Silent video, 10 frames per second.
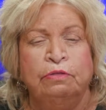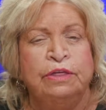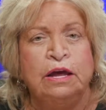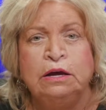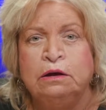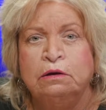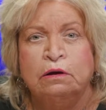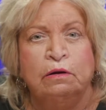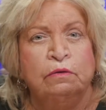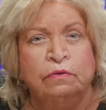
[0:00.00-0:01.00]
The
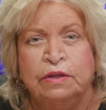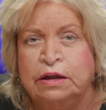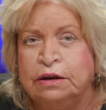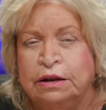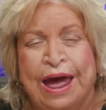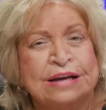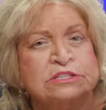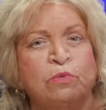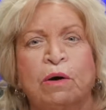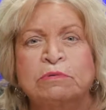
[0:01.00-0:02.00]

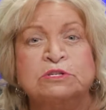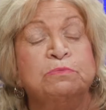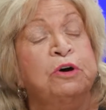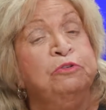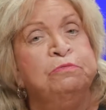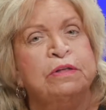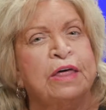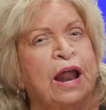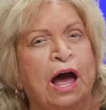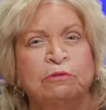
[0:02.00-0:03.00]
nasty women's movement
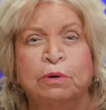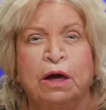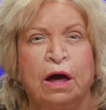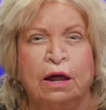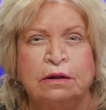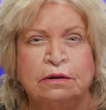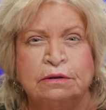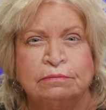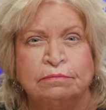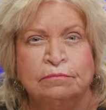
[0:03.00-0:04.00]
that I have begun,
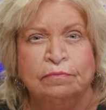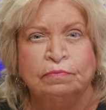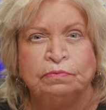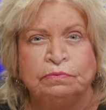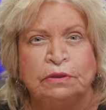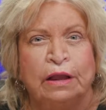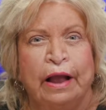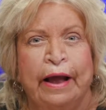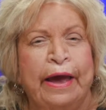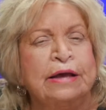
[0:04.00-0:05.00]

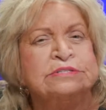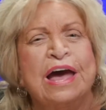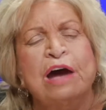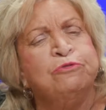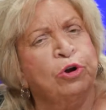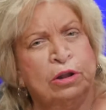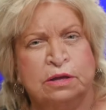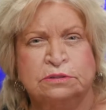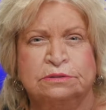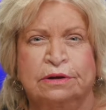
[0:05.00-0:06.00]
it's
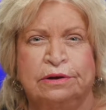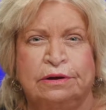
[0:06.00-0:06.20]
effortless.